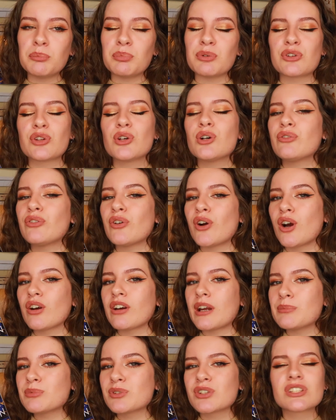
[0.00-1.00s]
but so far
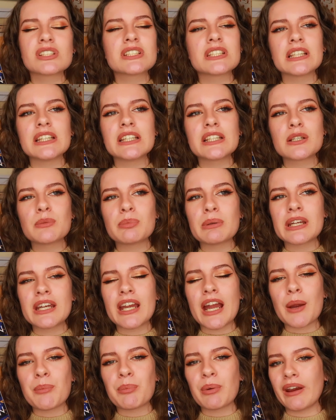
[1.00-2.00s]
I'm just a little bit
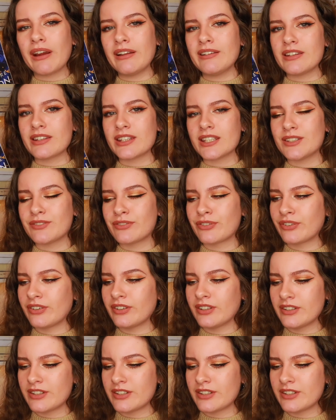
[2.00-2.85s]
apprehensive.